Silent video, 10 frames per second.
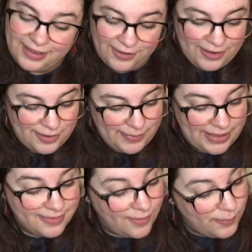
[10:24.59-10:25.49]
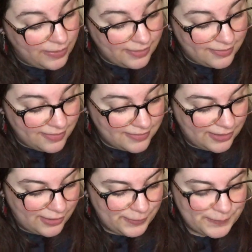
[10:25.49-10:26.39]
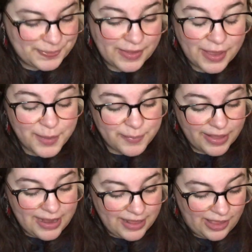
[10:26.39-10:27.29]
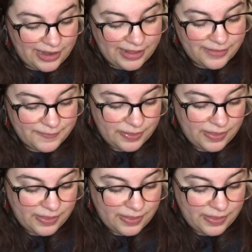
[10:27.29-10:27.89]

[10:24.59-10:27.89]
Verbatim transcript: You're gonna make some big sister. Planning on it.